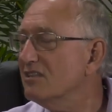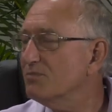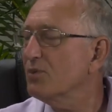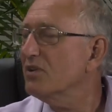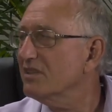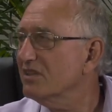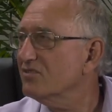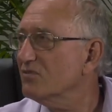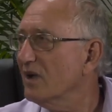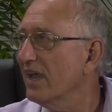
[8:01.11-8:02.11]
let's put it
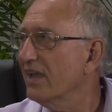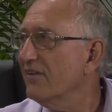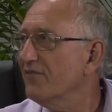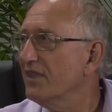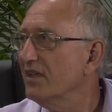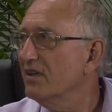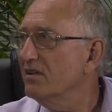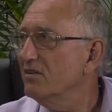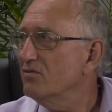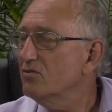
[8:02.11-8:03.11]
this way,
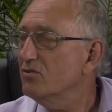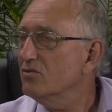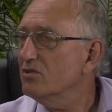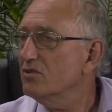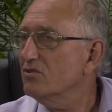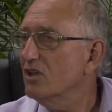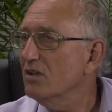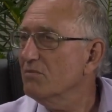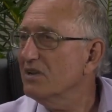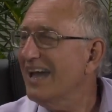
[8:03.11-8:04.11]
to
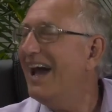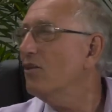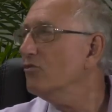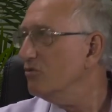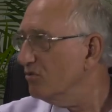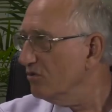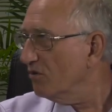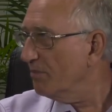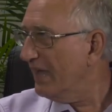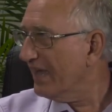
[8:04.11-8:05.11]
determine how you do
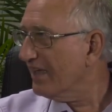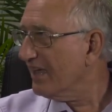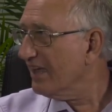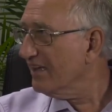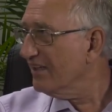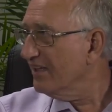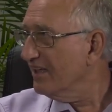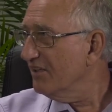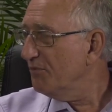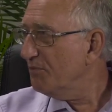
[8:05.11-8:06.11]
your banking,
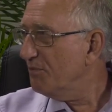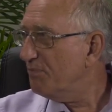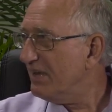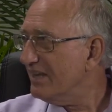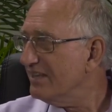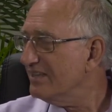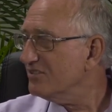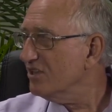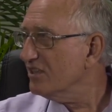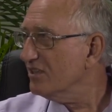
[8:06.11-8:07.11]
but it is
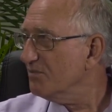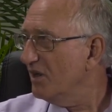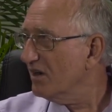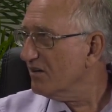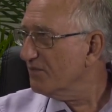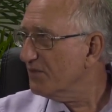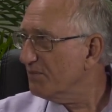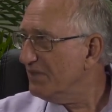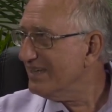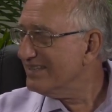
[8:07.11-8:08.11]
not the mark of the
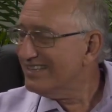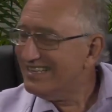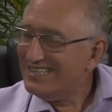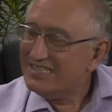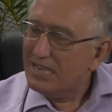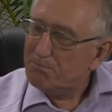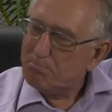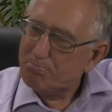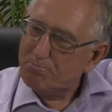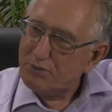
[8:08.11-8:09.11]
beast. It is a
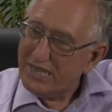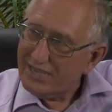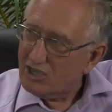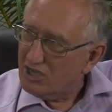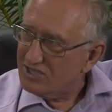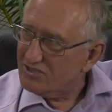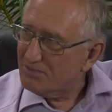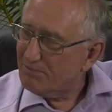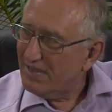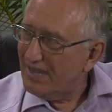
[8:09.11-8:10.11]

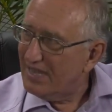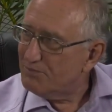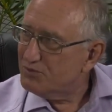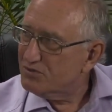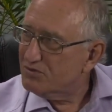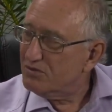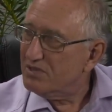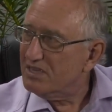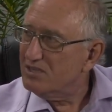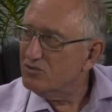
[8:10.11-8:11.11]
precursor, perhaps, to
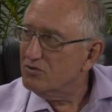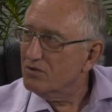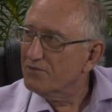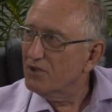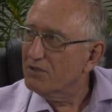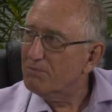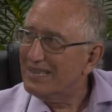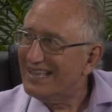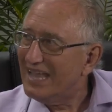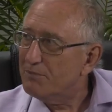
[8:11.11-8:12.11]
the issue of not
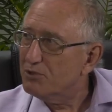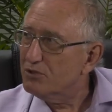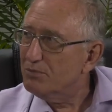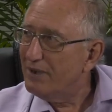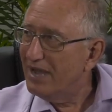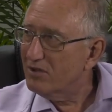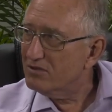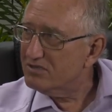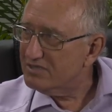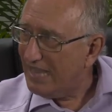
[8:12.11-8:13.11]
being able to buy
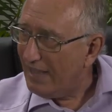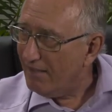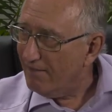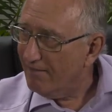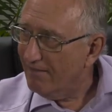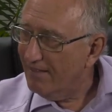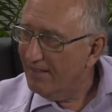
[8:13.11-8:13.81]
or sell,